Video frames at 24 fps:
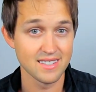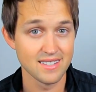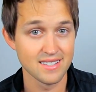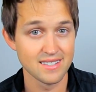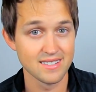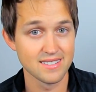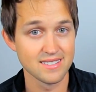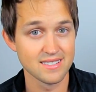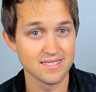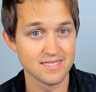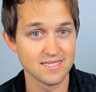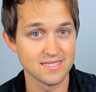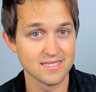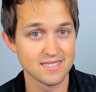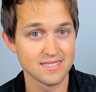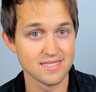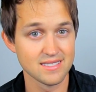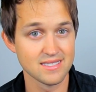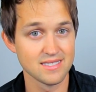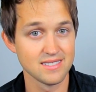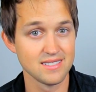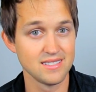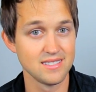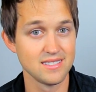
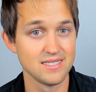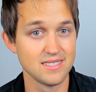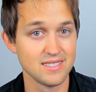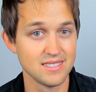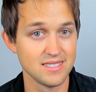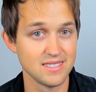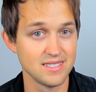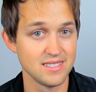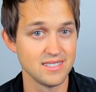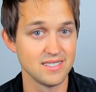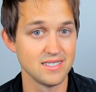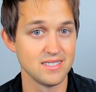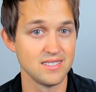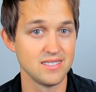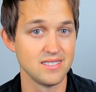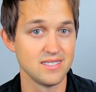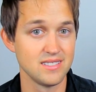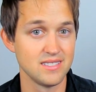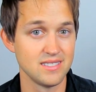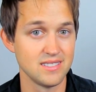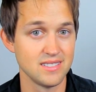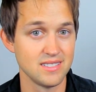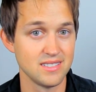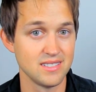
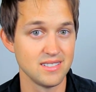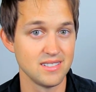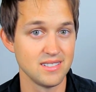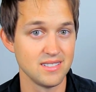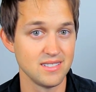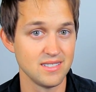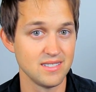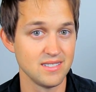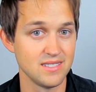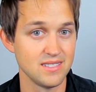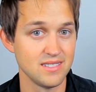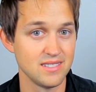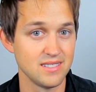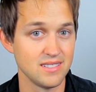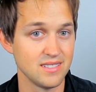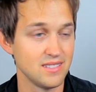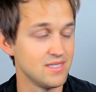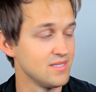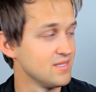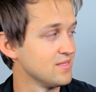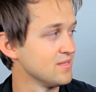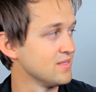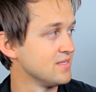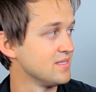
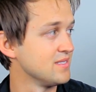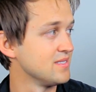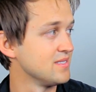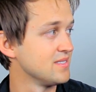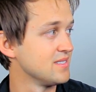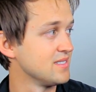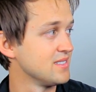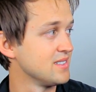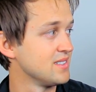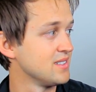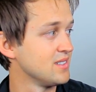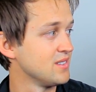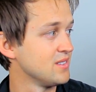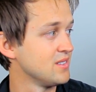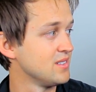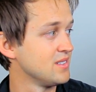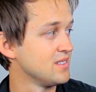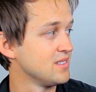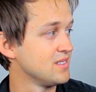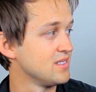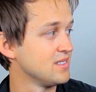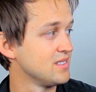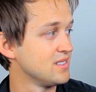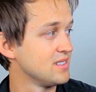
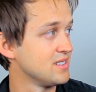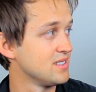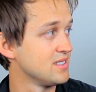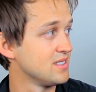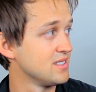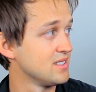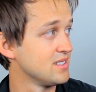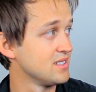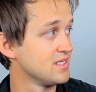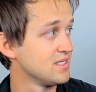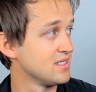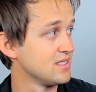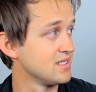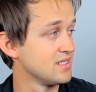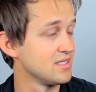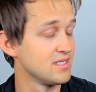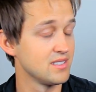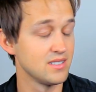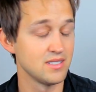(silent)